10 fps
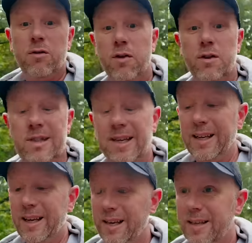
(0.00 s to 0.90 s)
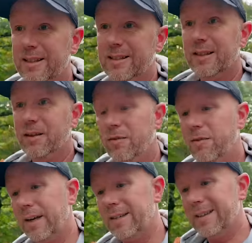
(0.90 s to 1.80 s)
first thing is the
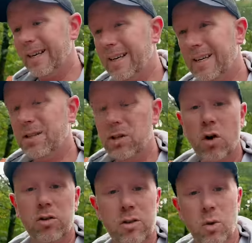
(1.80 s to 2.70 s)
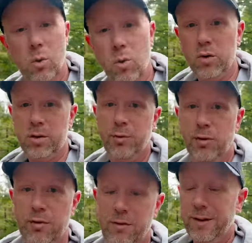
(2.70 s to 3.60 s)
fact that it's not
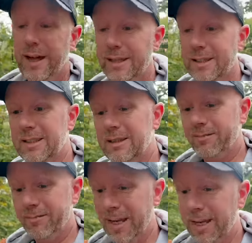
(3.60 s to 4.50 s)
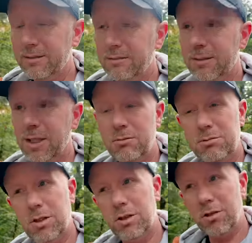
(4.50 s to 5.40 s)
waterproof, and that, you know,
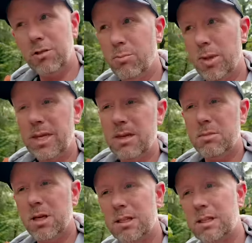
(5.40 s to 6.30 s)
could be a